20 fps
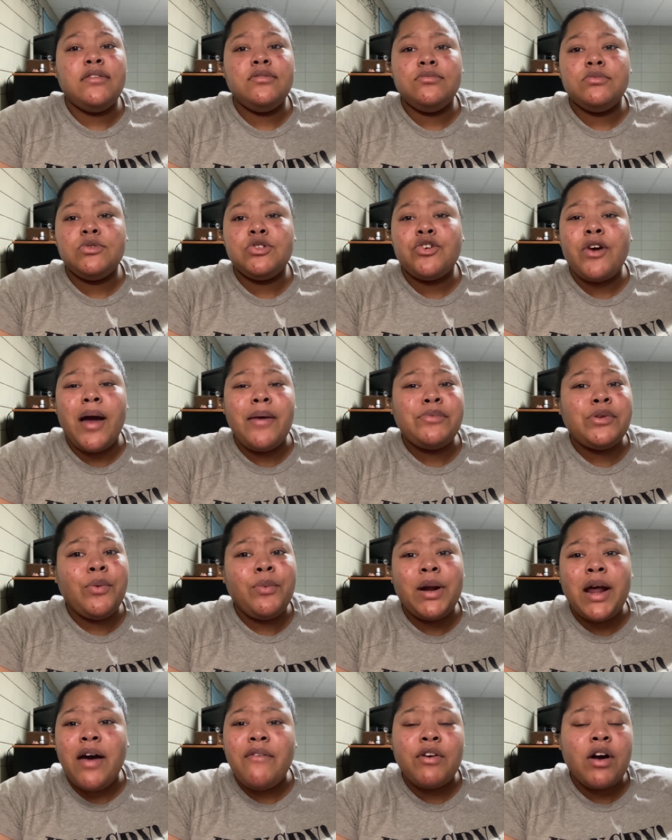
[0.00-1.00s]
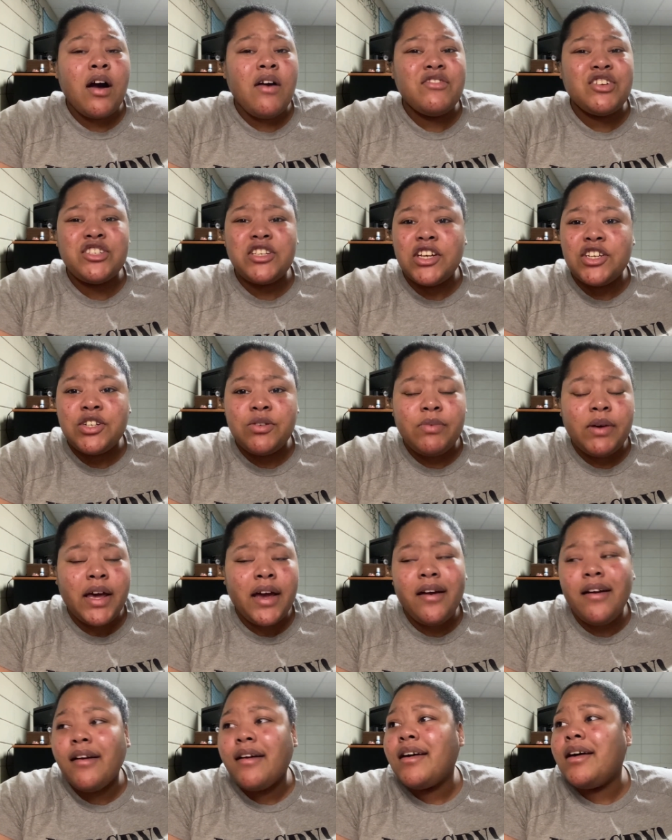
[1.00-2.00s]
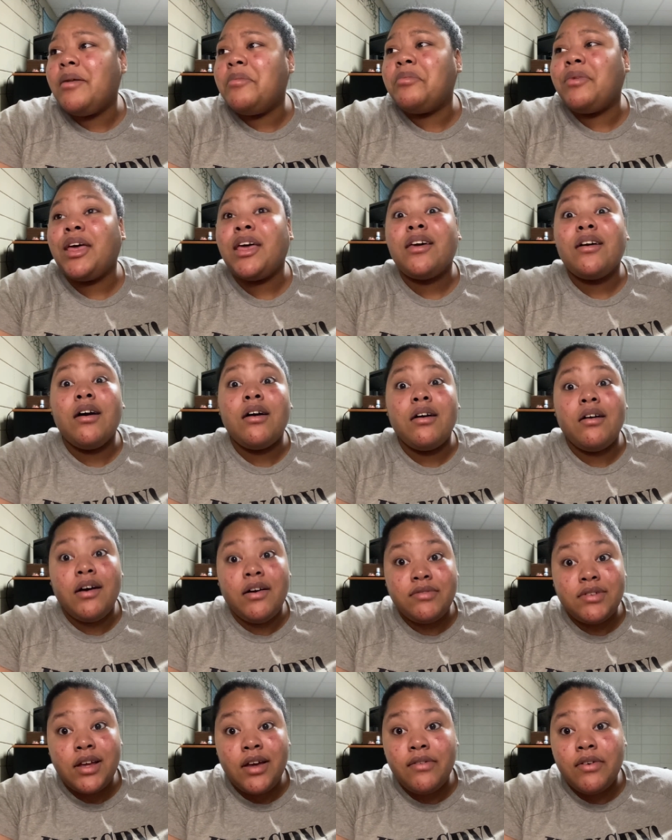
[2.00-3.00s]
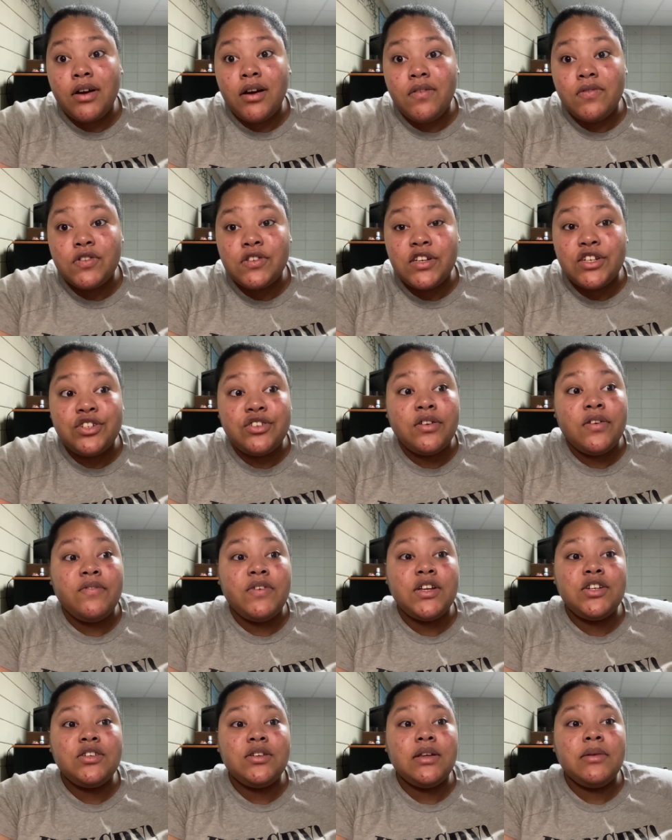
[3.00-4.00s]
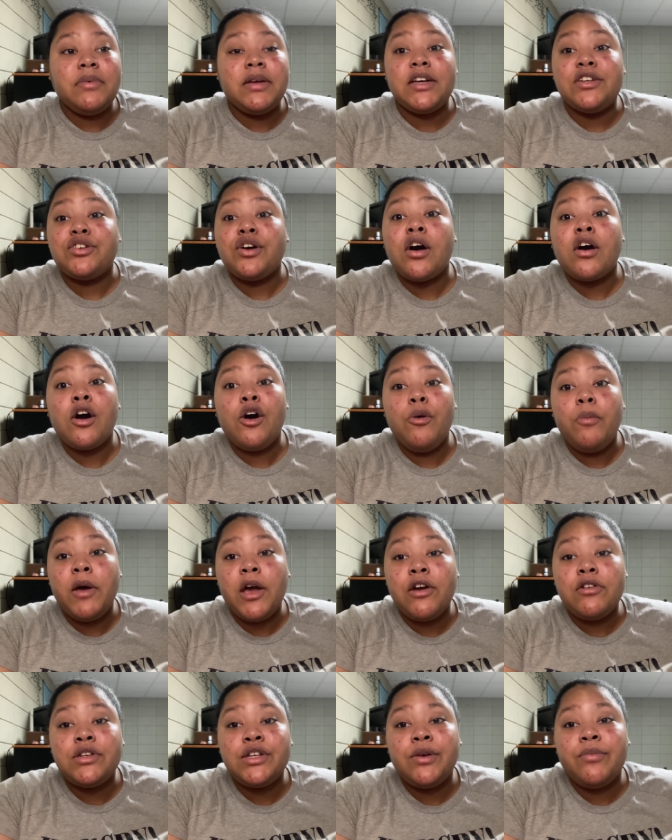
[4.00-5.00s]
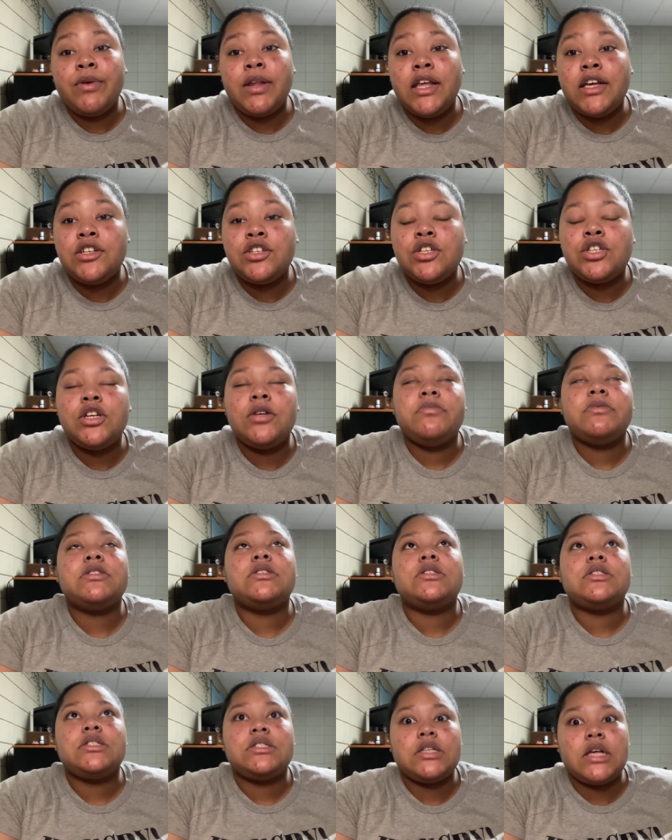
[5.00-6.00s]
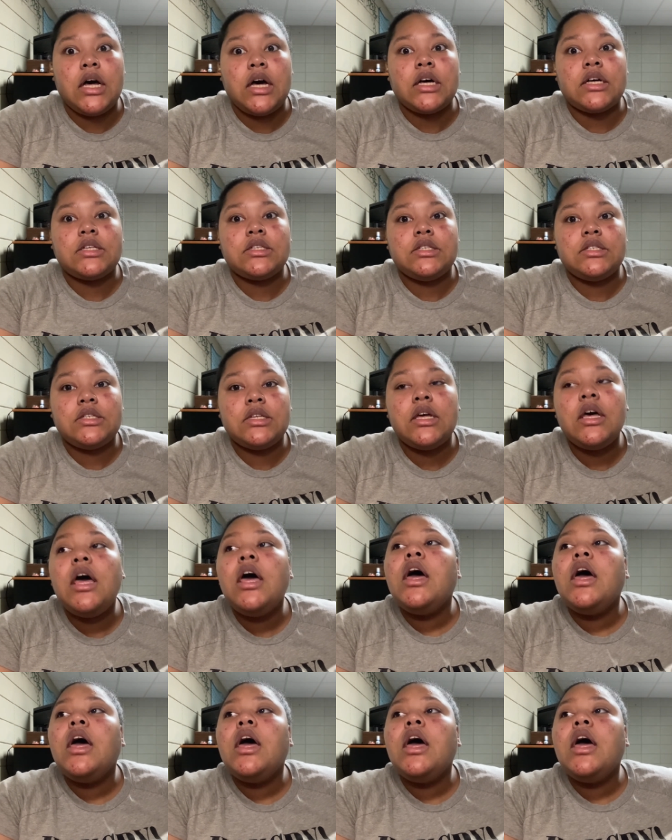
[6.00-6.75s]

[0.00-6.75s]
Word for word: Scrap don't want to have a conversation with Erica, and I'm like, y'all going to have a conversation eventually, because y'all co-parenting relationship sucks.